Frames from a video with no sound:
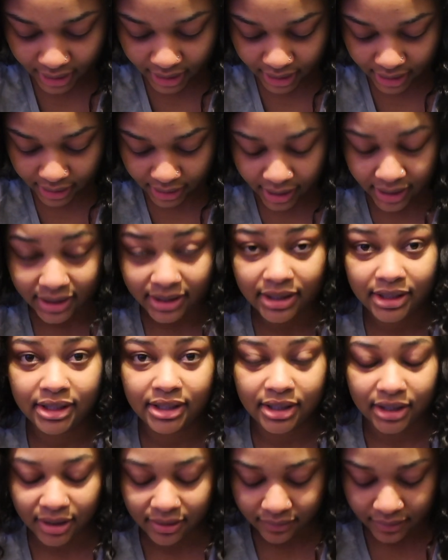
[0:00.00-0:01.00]
and like
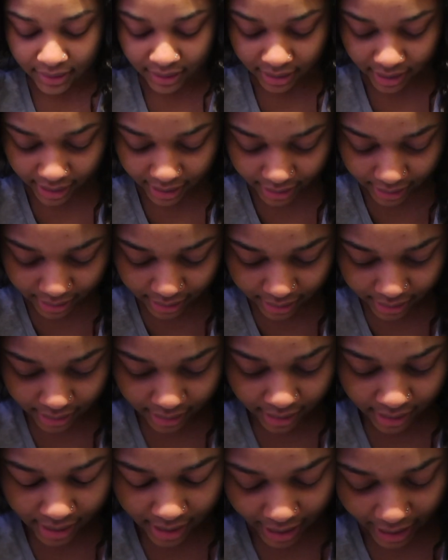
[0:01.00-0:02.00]
stuff that like
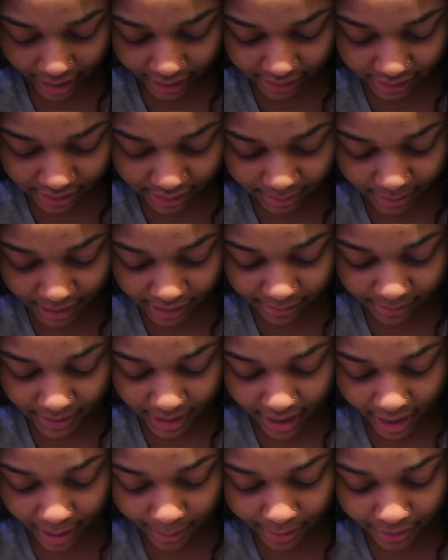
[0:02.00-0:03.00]
actually makes
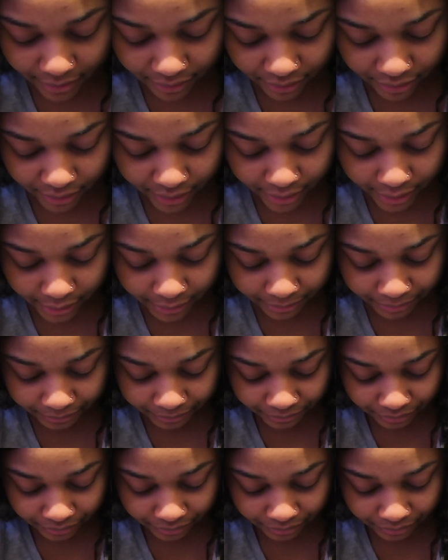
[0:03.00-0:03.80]
me happy for real.